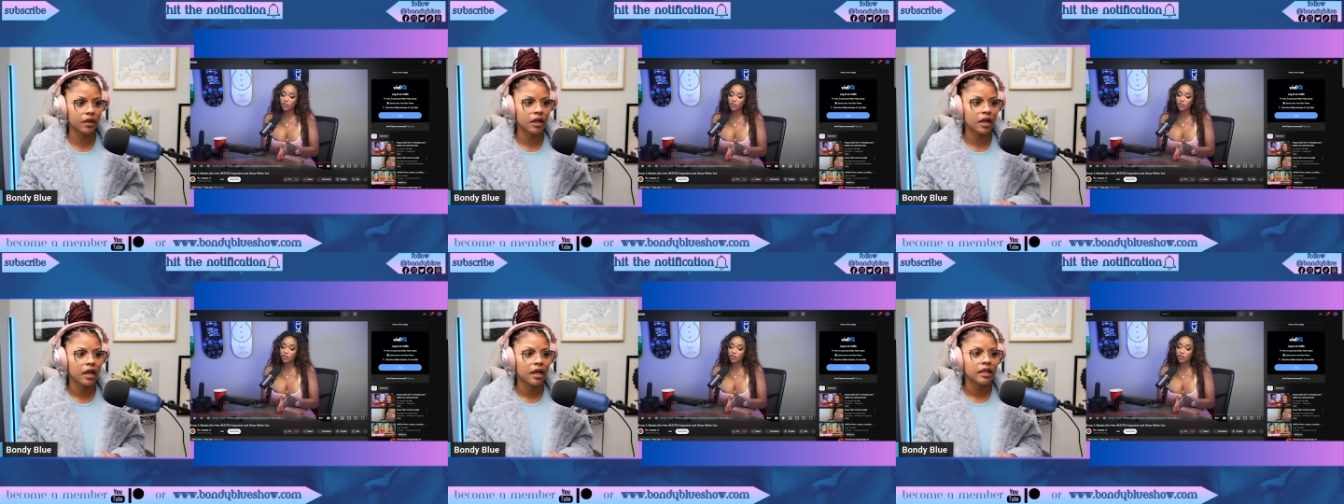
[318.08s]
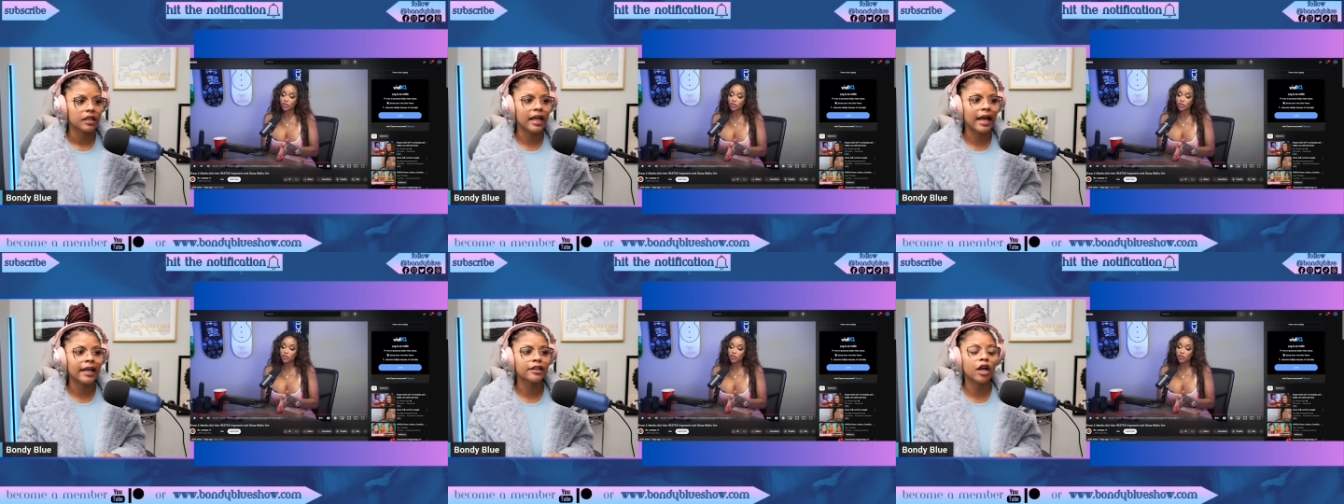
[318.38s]

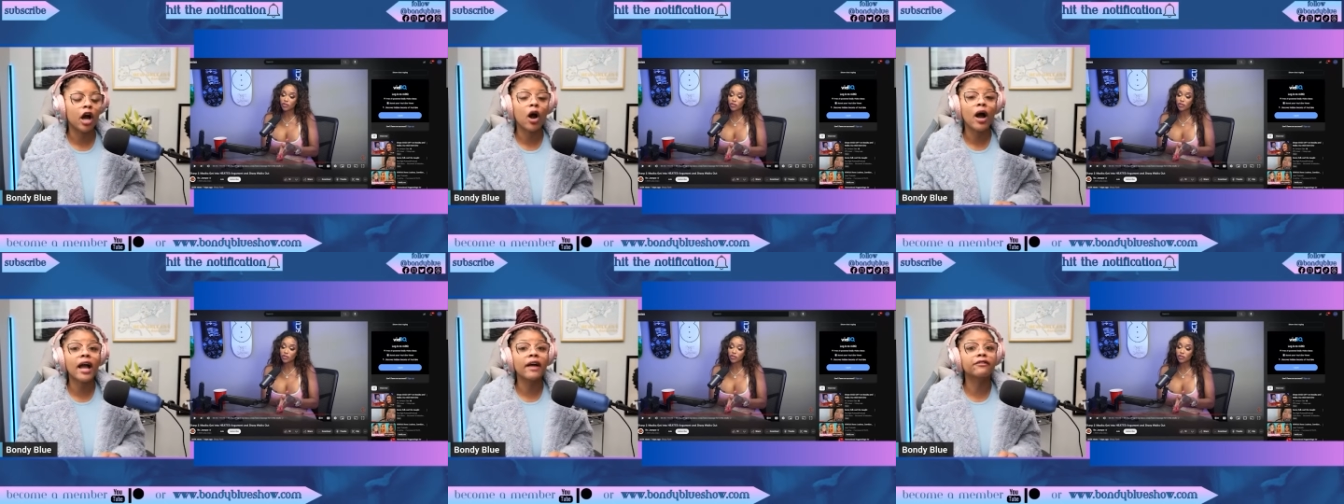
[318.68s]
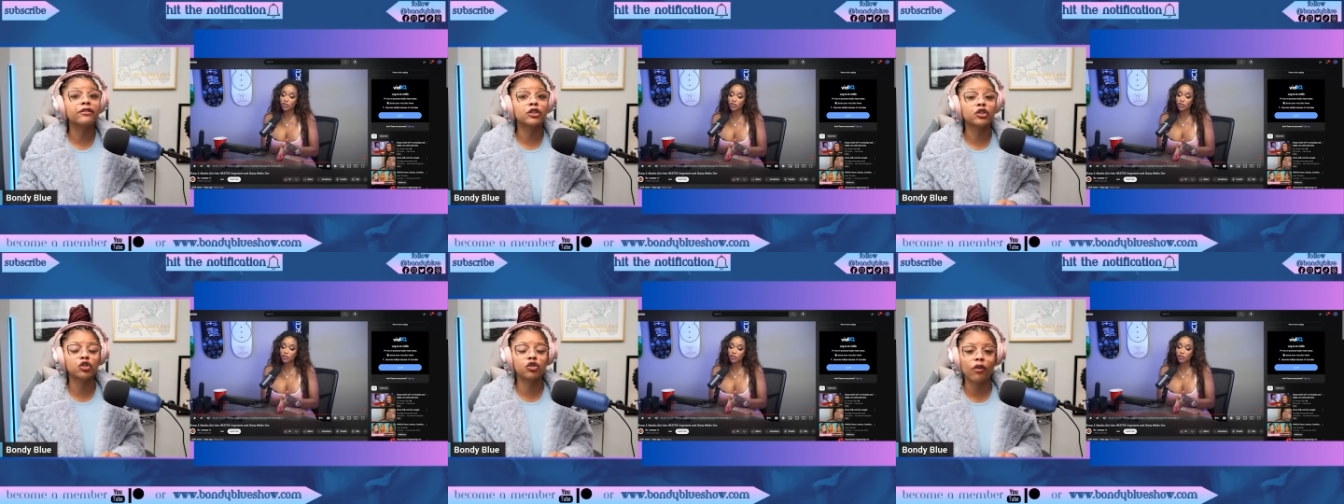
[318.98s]
Like, y'all have
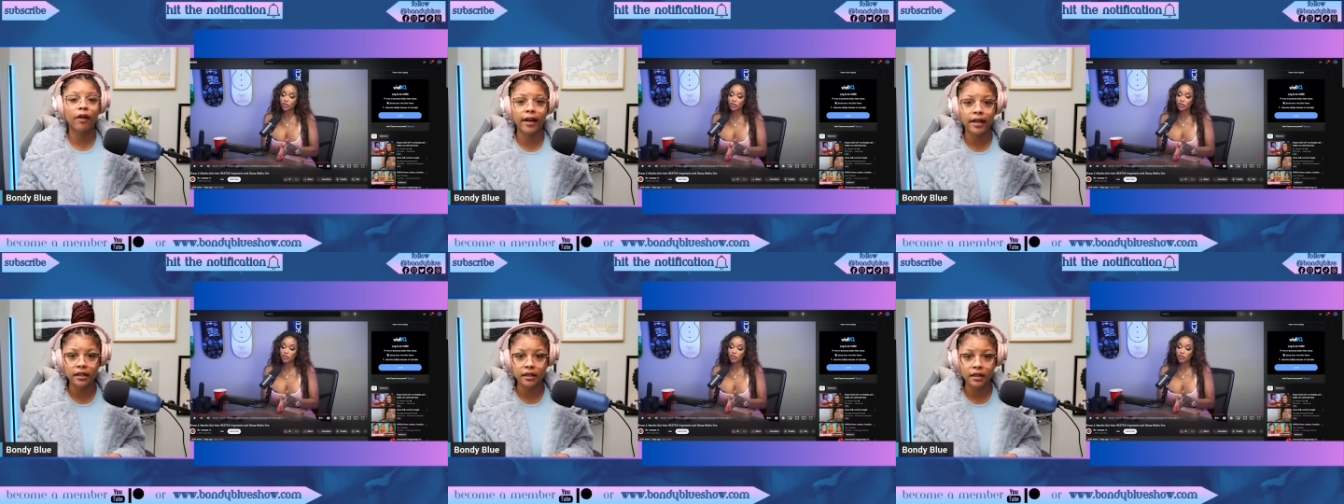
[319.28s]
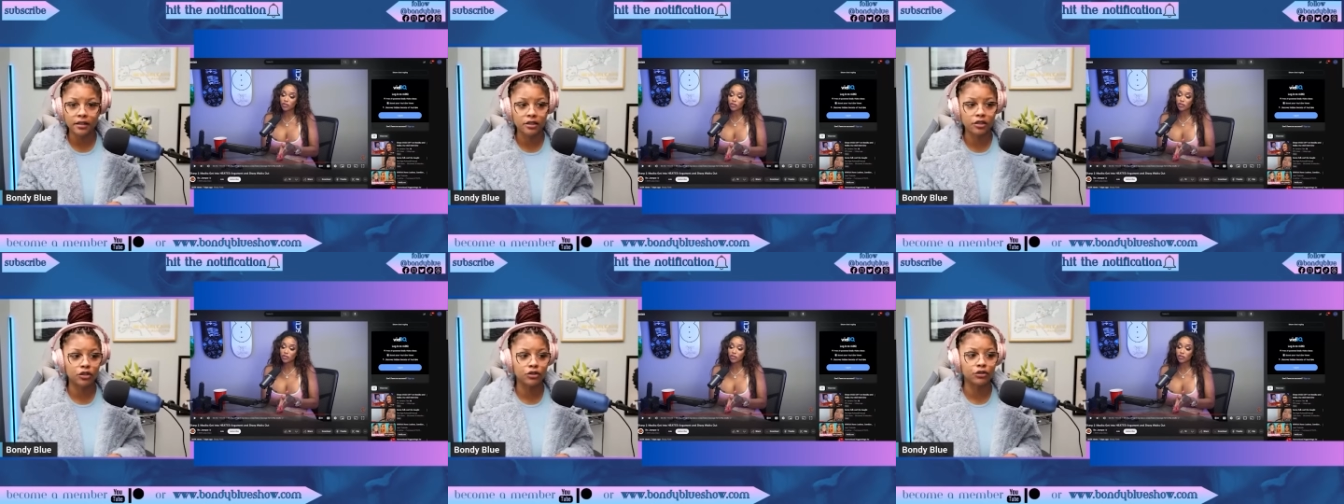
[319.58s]
to train
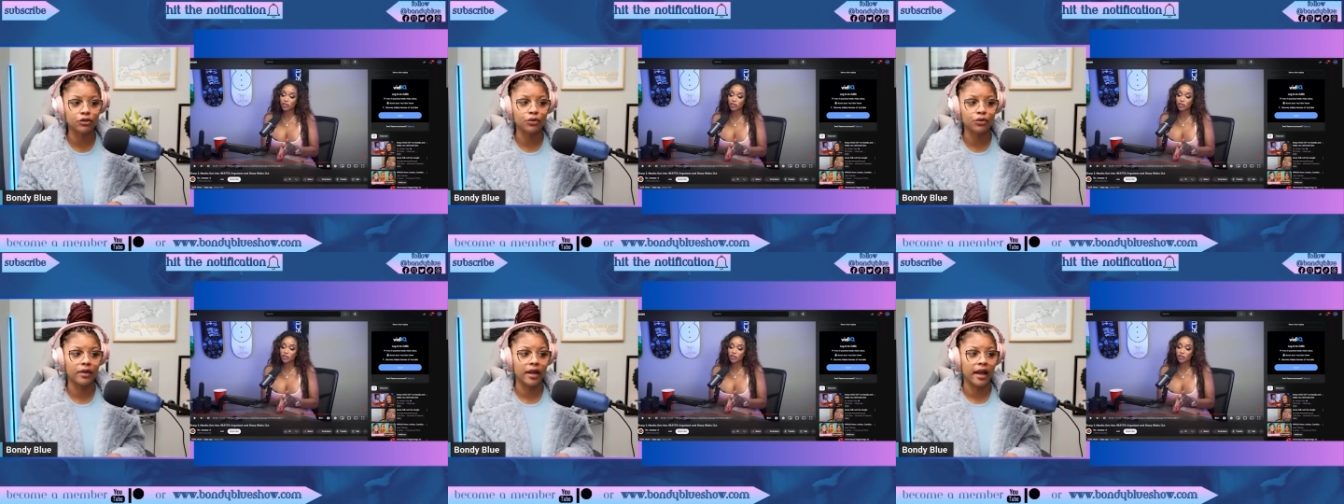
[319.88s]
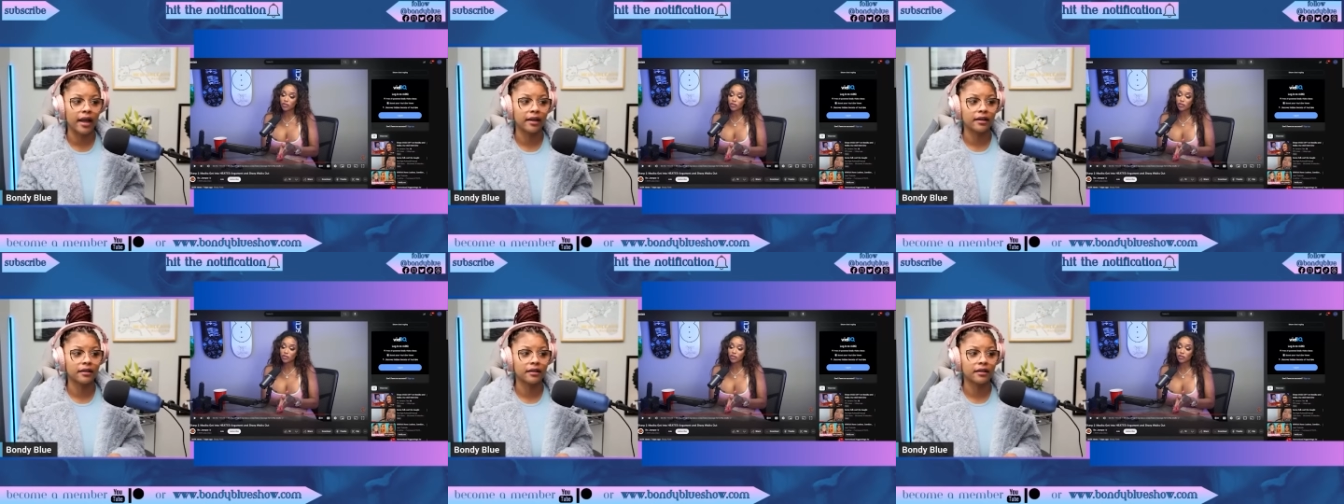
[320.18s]
us to do that.